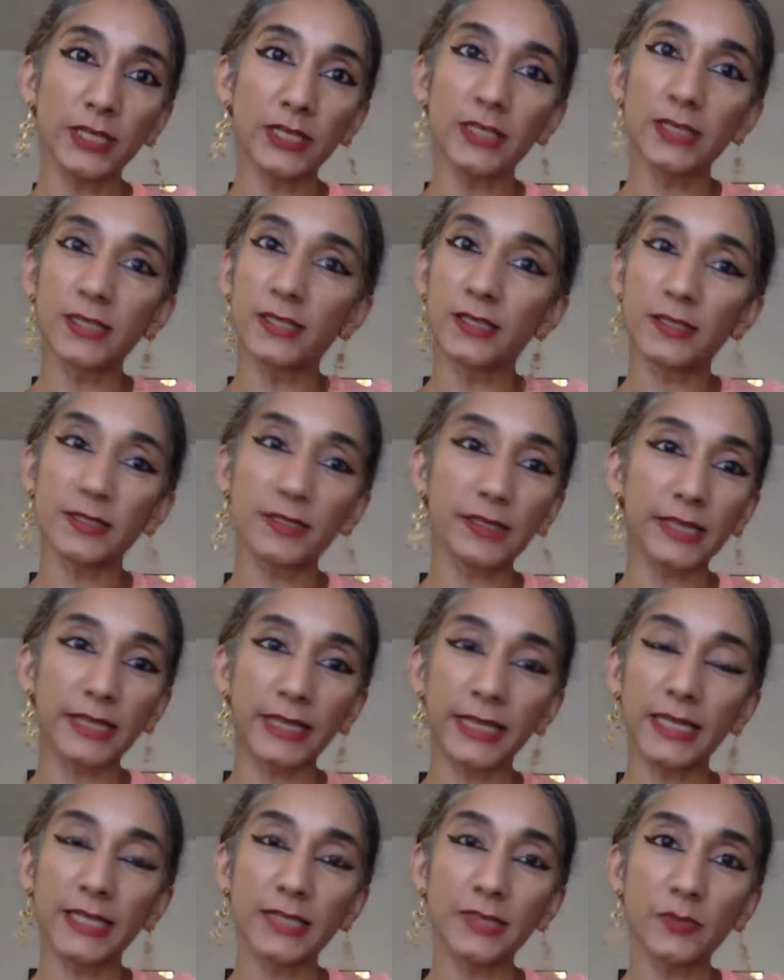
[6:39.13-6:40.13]
is
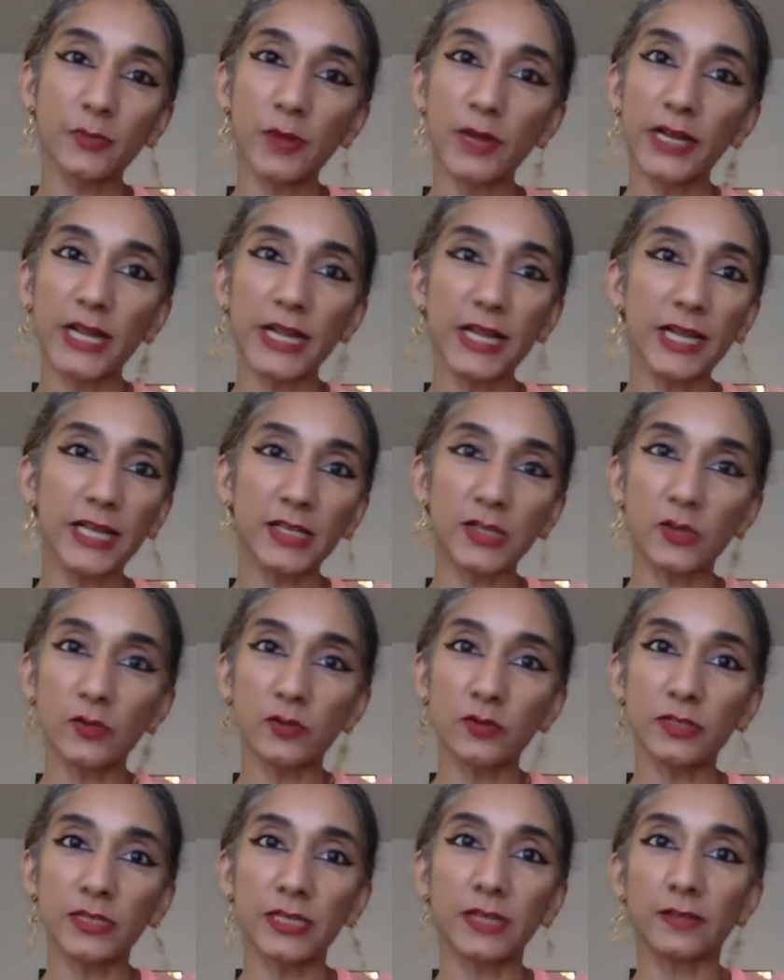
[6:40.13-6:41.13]
like he's ringing his
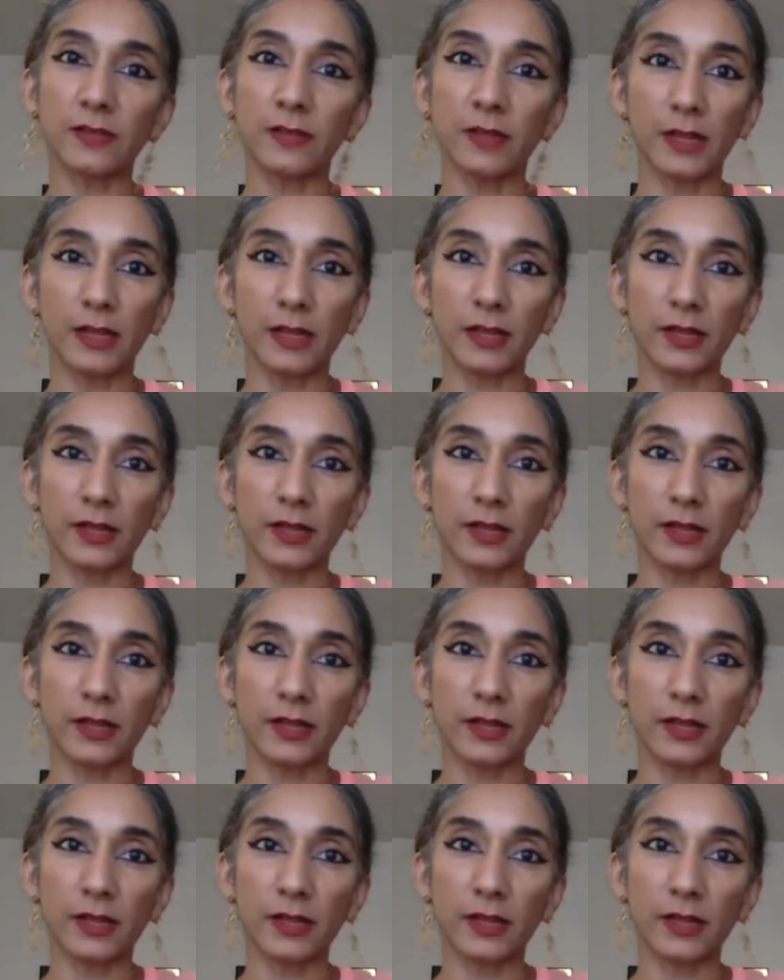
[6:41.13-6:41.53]
death